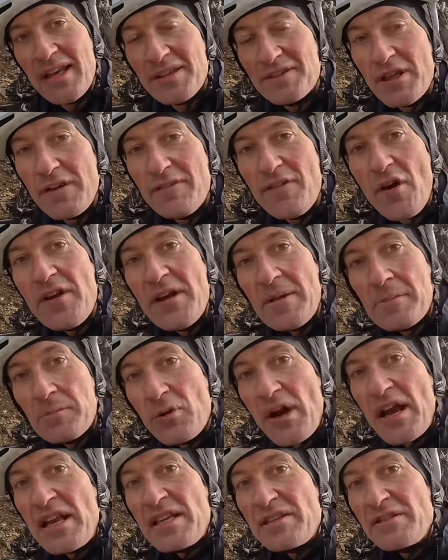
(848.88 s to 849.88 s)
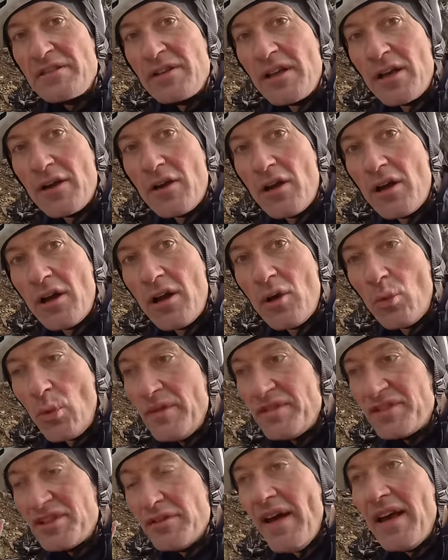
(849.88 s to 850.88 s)
So very impressed
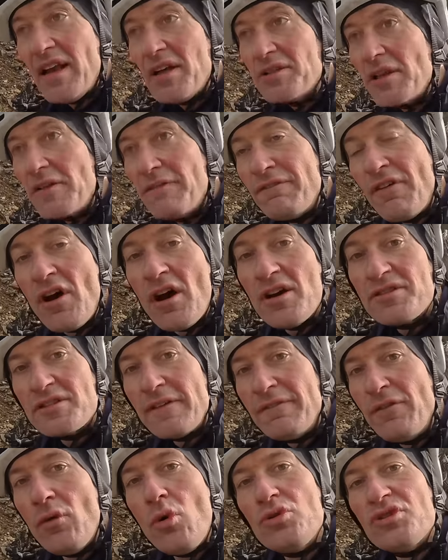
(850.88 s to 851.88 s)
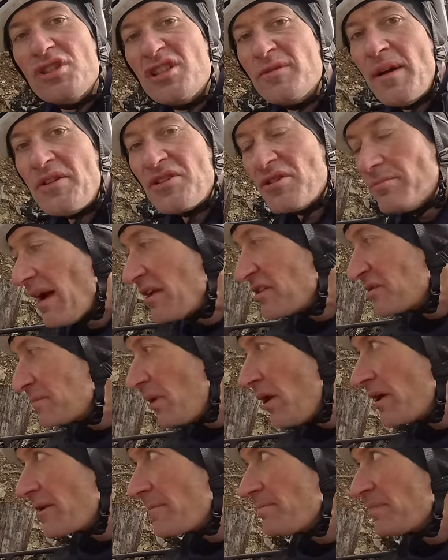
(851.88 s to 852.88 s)
with Cervelo's first full suspension mountain
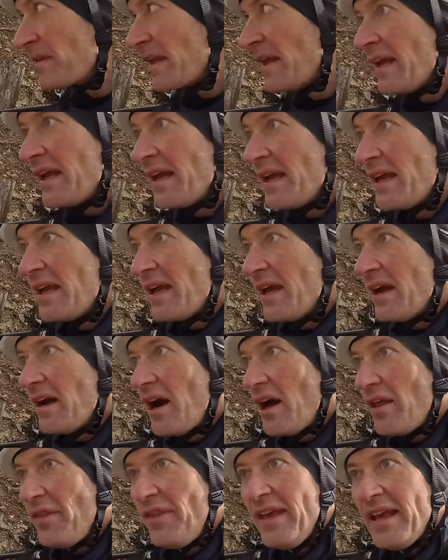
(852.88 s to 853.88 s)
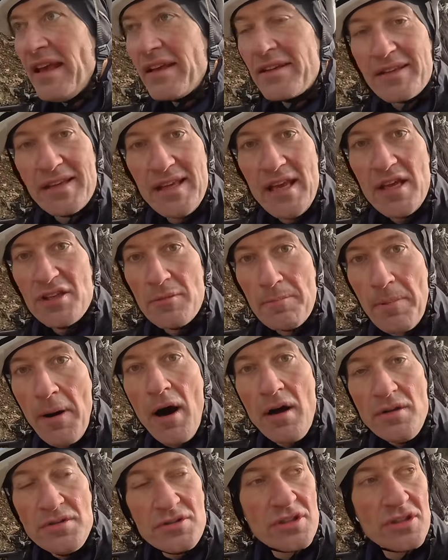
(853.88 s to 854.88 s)
bike, I think is a
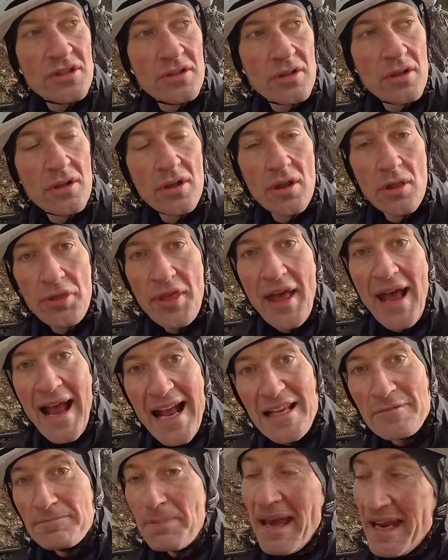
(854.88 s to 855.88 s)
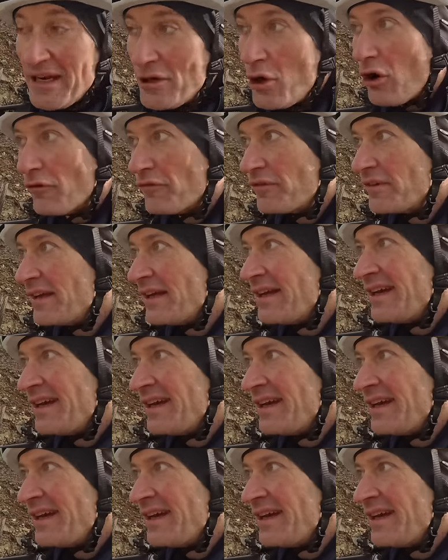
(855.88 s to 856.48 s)
punt that has paid off.